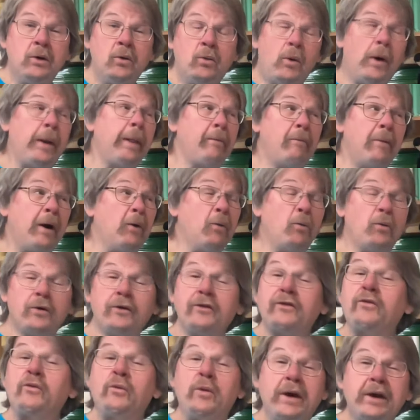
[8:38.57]
One of my
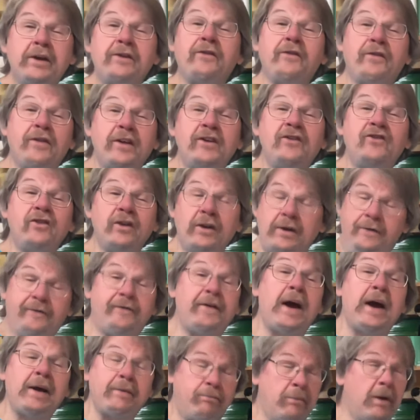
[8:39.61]
worst weeks this year. In
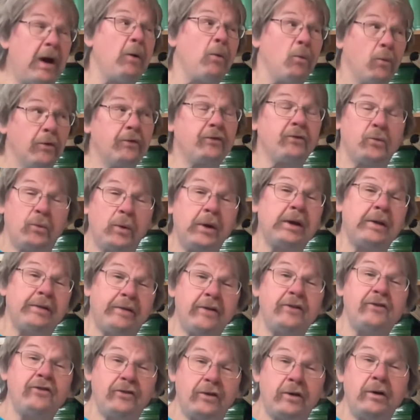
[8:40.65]
fact, my worst week
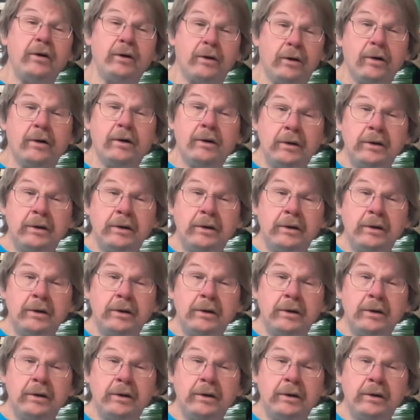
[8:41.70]
this year